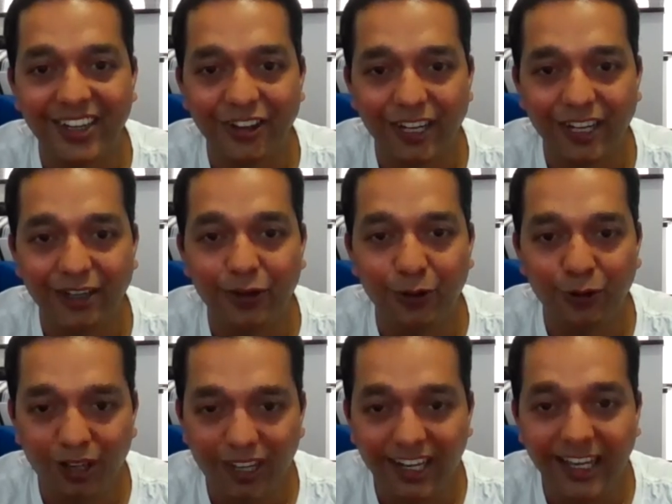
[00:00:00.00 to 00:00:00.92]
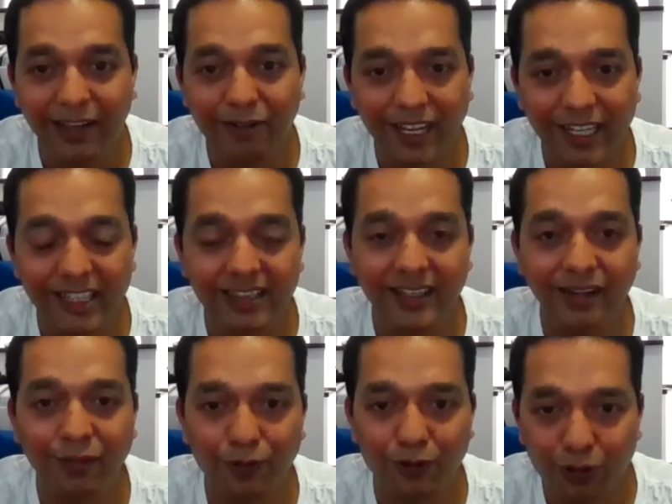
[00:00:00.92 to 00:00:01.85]
Okay, don't leave anything
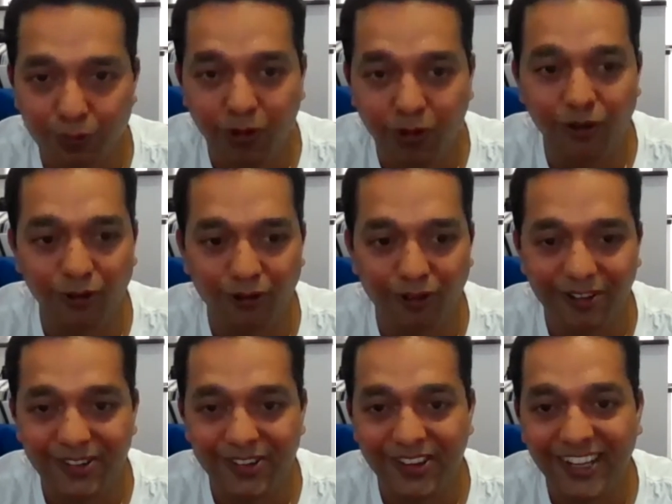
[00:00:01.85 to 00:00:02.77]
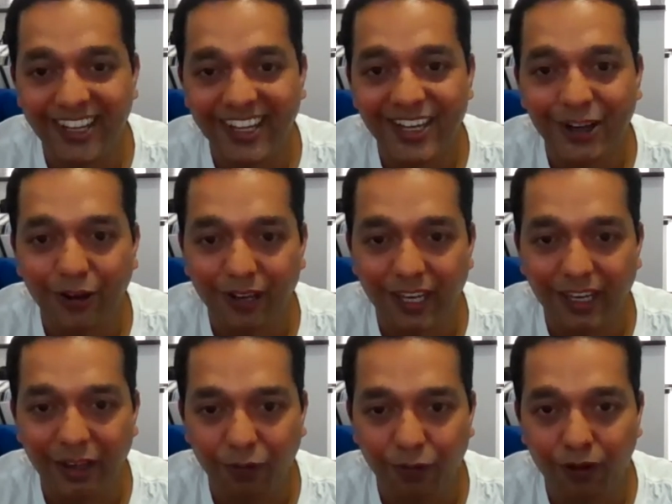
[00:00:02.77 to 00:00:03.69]
for tomorrow. Okay,
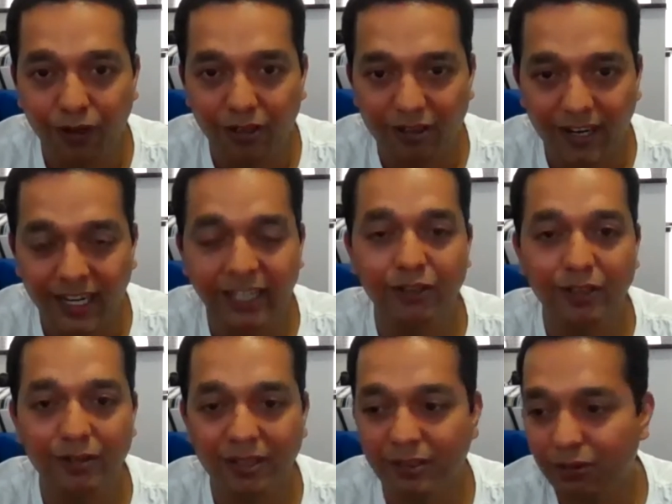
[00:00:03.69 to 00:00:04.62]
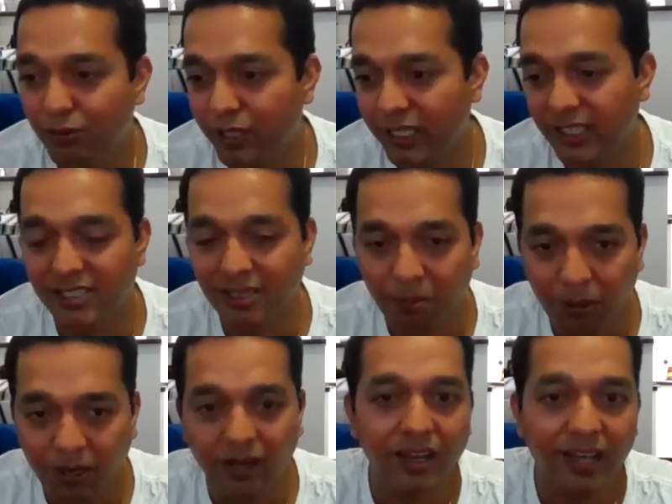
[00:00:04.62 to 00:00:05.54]
if you are trying to even doing a
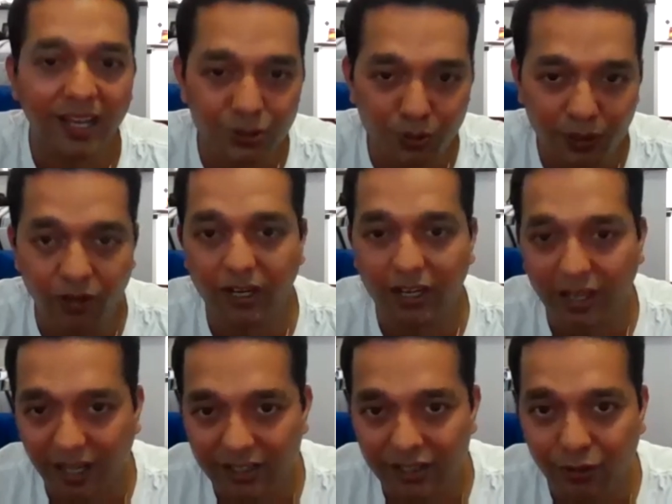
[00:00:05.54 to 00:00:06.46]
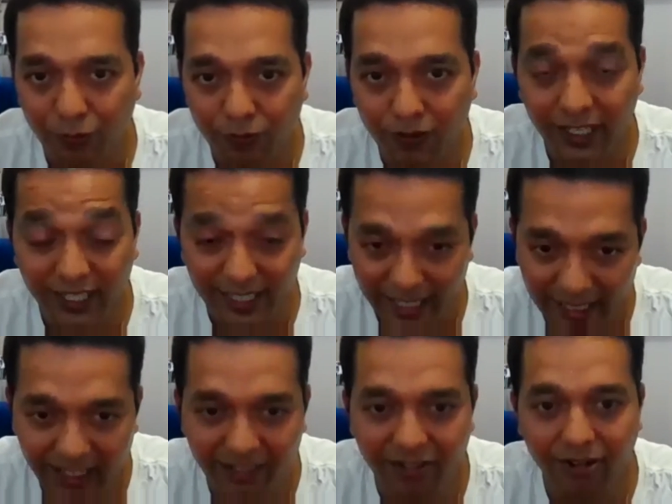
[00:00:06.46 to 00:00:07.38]
simple class 1 or a class 2 filling,
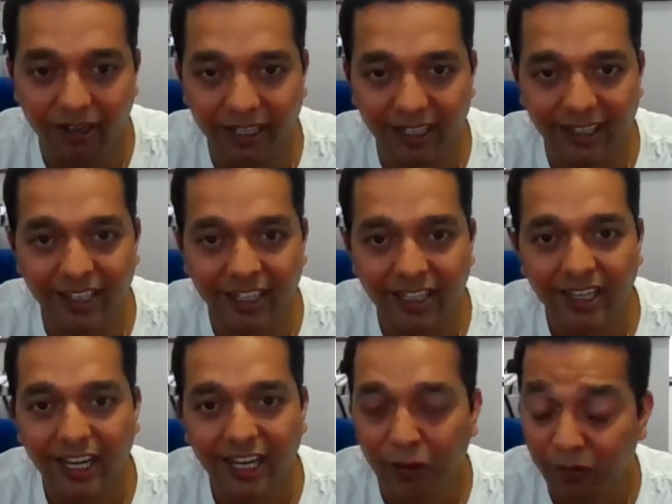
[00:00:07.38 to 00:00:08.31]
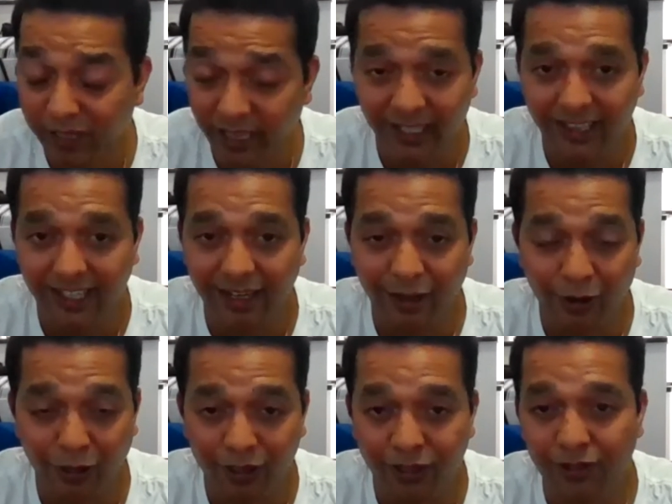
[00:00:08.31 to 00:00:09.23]
get it right. Everything that
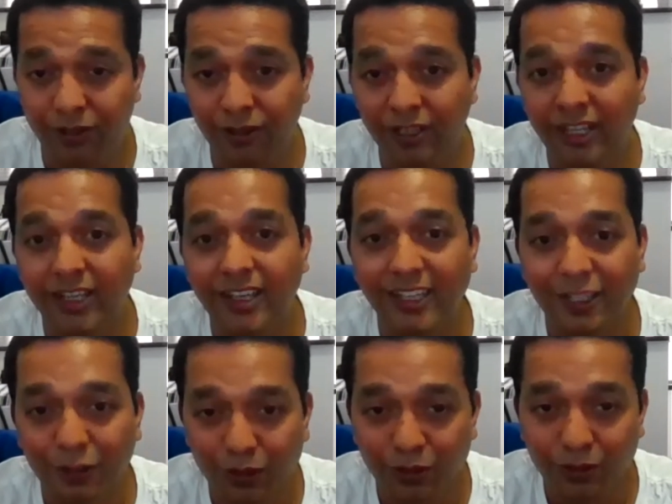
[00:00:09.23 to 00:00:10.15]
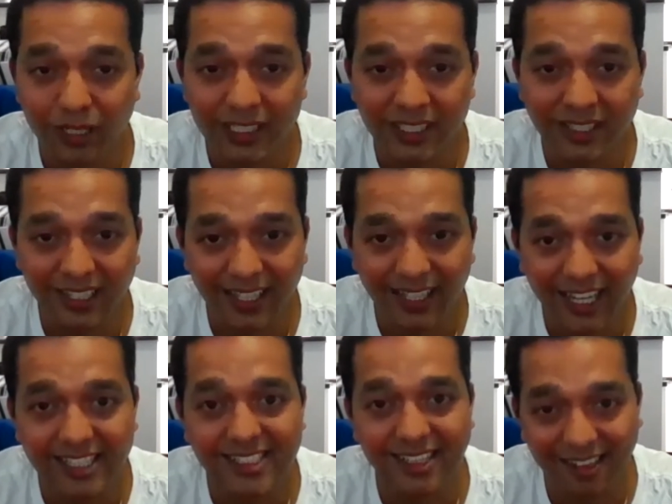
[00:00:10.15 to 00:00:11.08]
taught you in university
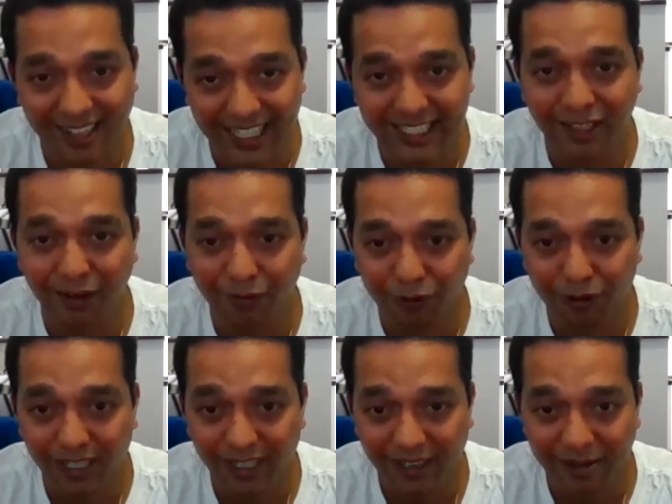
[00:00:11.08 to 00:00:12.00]
has a reason for it.